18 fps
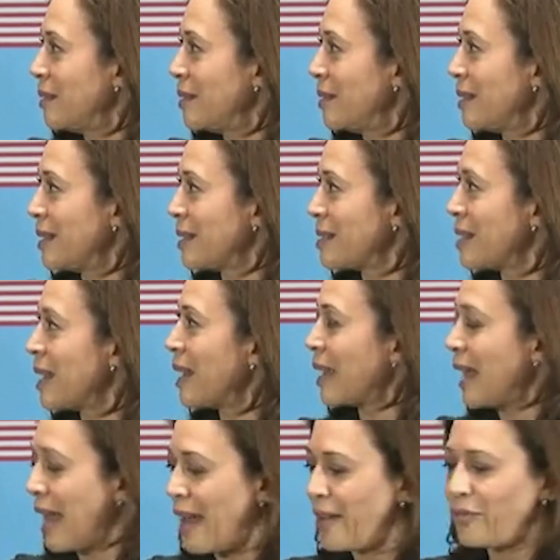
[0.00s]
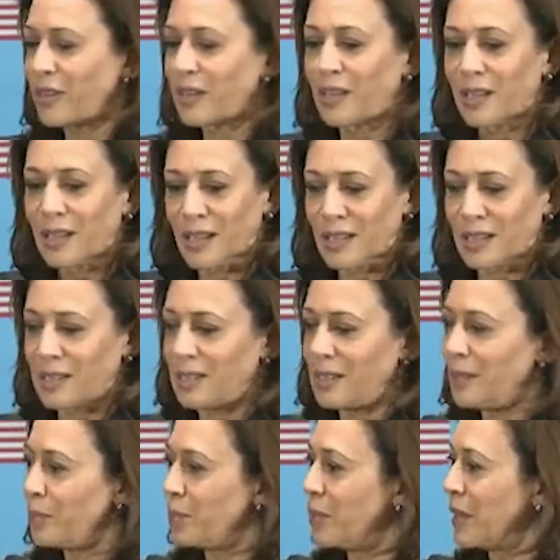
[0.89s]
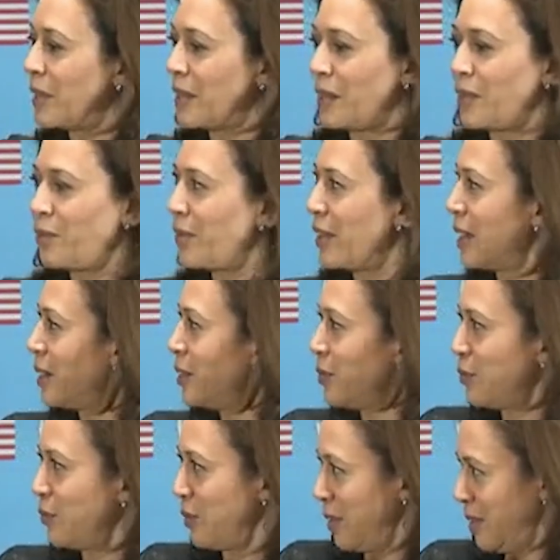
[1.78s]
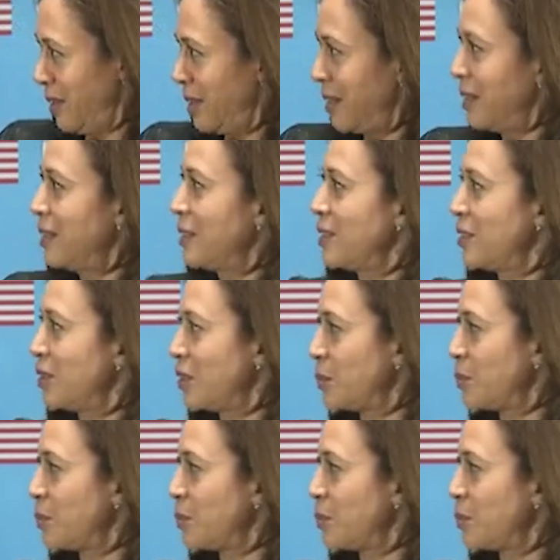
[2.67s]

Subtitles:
things like having an idea, being innovative, to the